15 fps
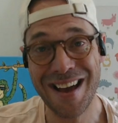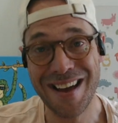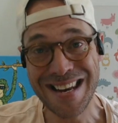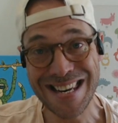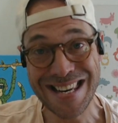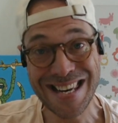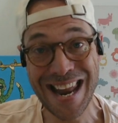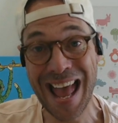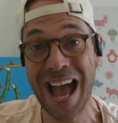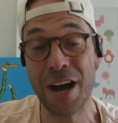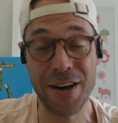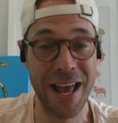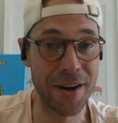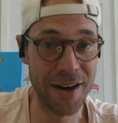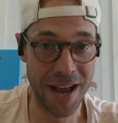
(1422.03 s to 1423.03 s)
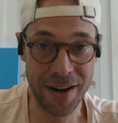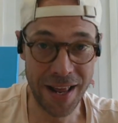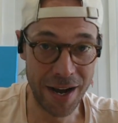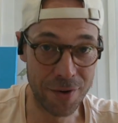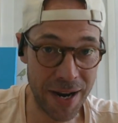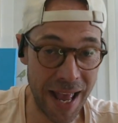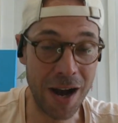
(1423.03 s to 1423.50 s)
now.
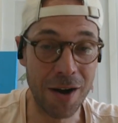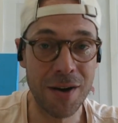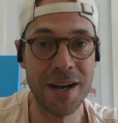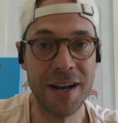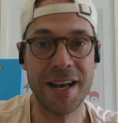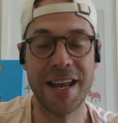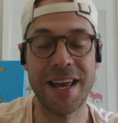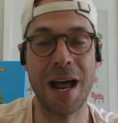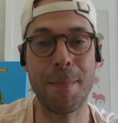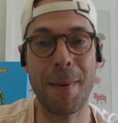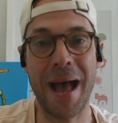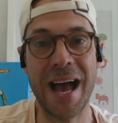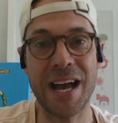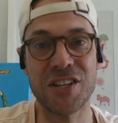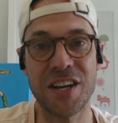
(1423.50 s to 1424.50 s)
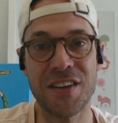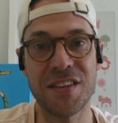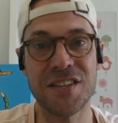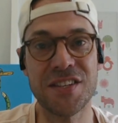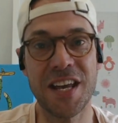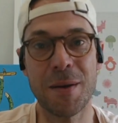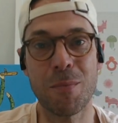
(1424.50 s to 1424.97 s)
Hit up Ash and the
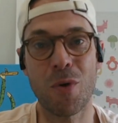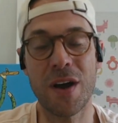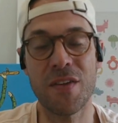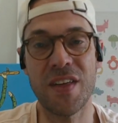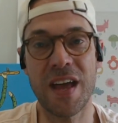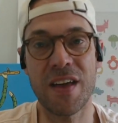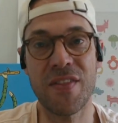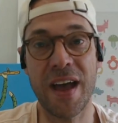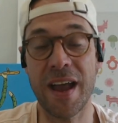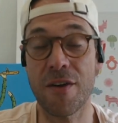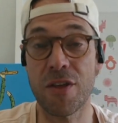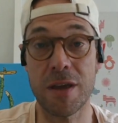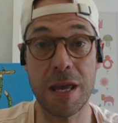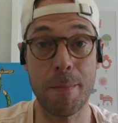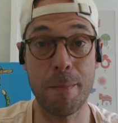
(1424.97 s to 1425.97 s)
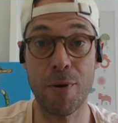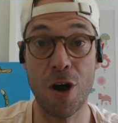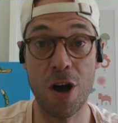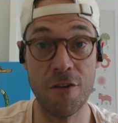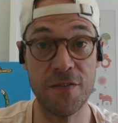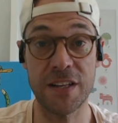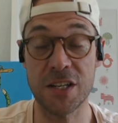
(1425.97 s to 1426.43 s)
team right there. They are the
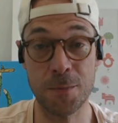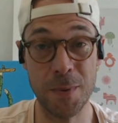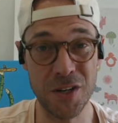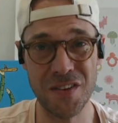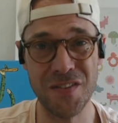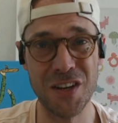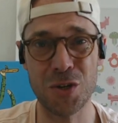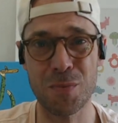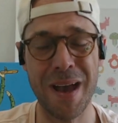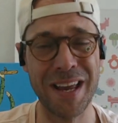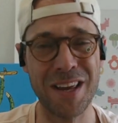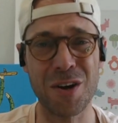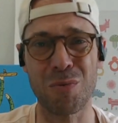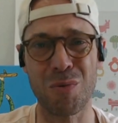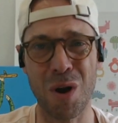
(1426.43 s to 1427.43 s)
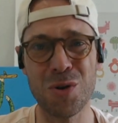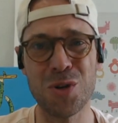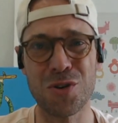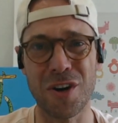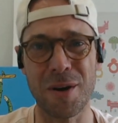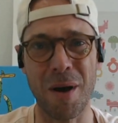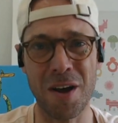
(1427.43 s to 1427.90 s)
perfect, especially if you're making a road
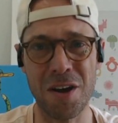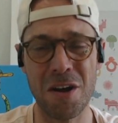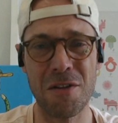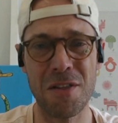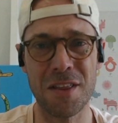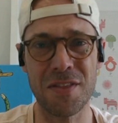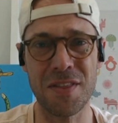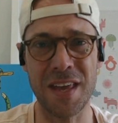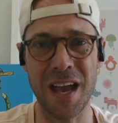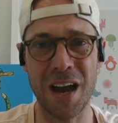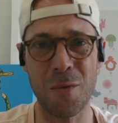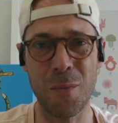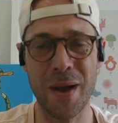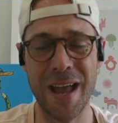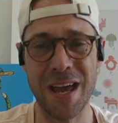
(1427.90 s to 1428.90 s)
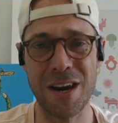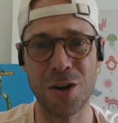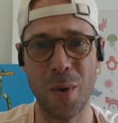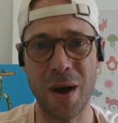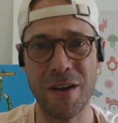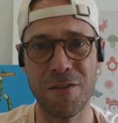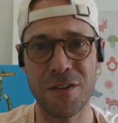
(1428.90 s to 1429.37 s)
trip. I know that we're heading
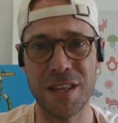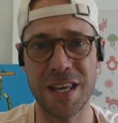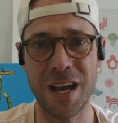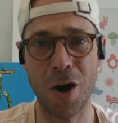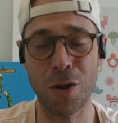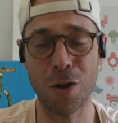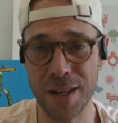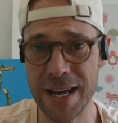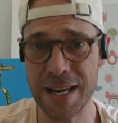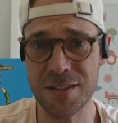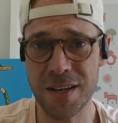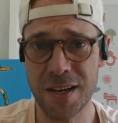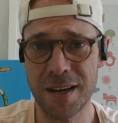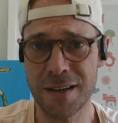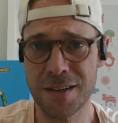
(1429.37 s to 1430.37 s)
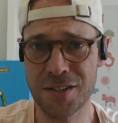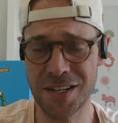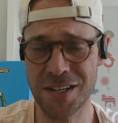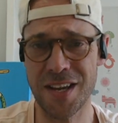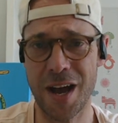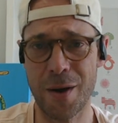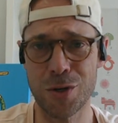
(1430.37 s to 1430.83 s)
away for the holidays,
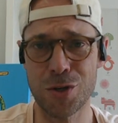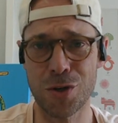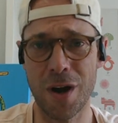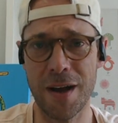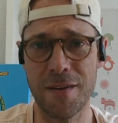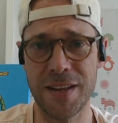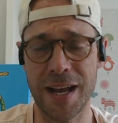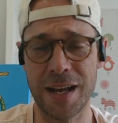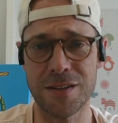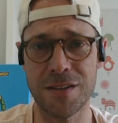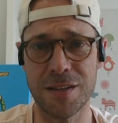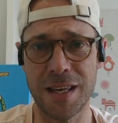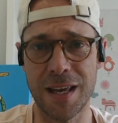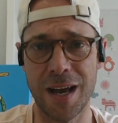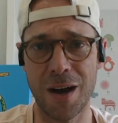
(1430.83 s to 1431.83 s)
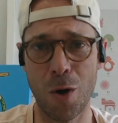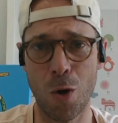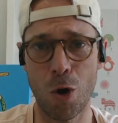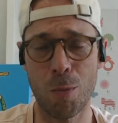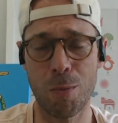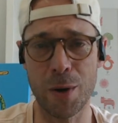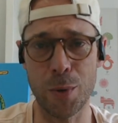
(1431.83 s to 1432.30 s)
6-hour drive down to the
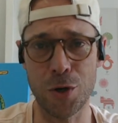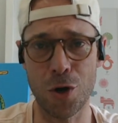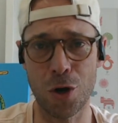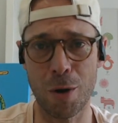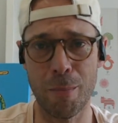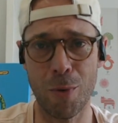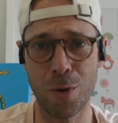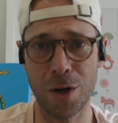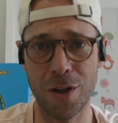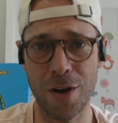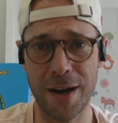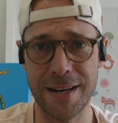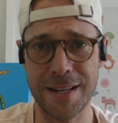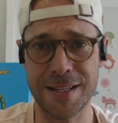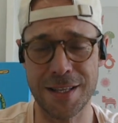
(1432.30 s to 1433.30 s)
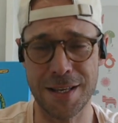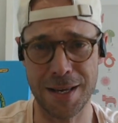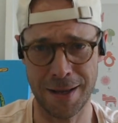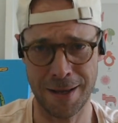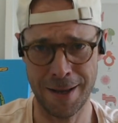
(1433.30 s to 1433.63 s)
Albury-Wodonga borderline into the